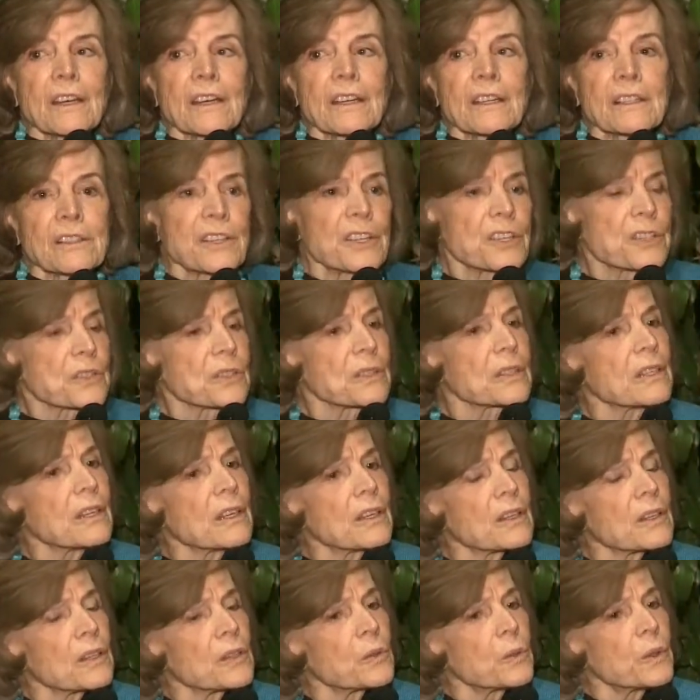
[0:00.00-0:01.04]
At least
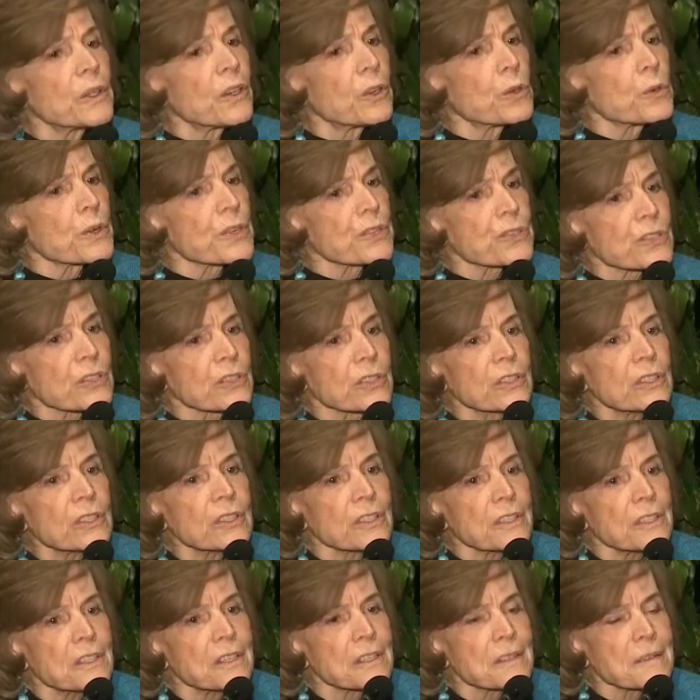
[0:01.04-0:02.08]
we always
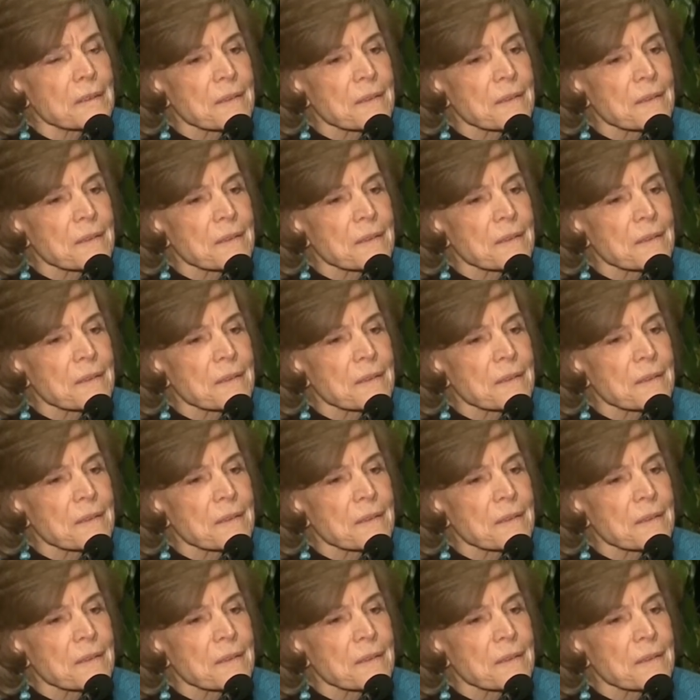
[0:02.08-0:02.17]
could.